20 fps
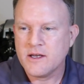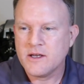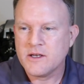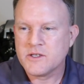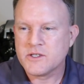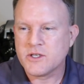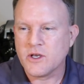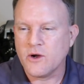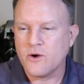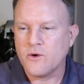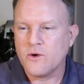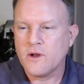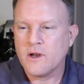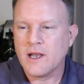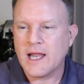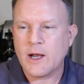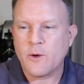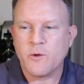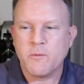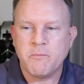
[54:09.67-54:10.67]
So,
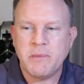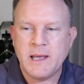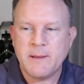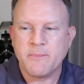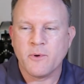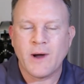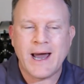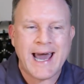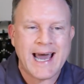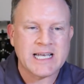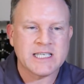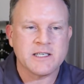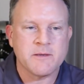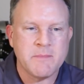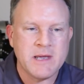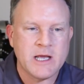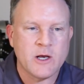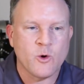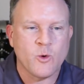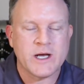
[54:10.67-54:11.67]
like when people ask
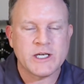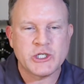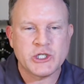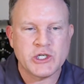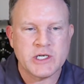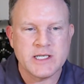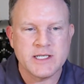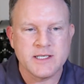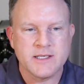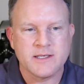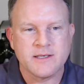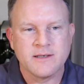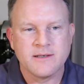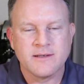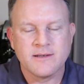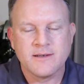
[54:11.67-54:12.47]
me questions